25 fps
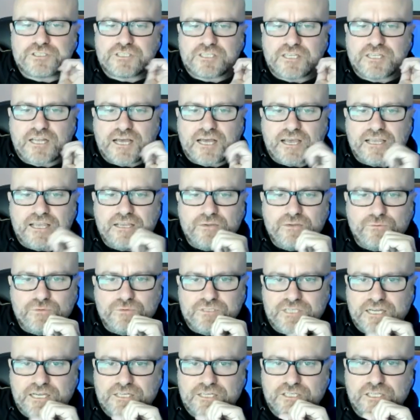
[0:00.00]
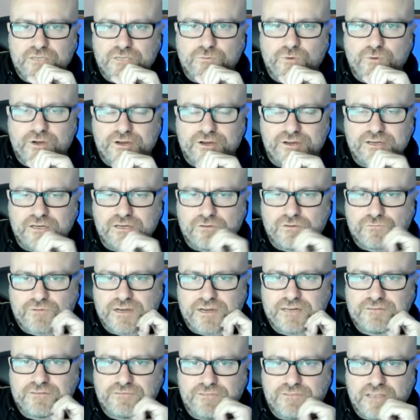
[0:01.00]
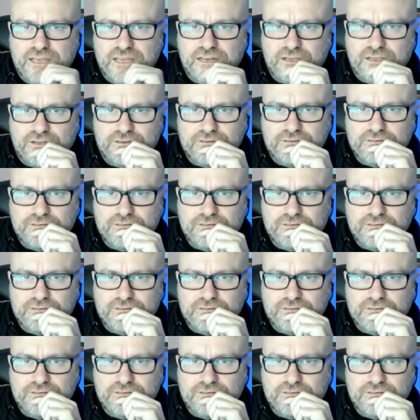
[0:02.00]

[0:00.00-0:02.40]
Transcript: today was actually wearing a red flannel.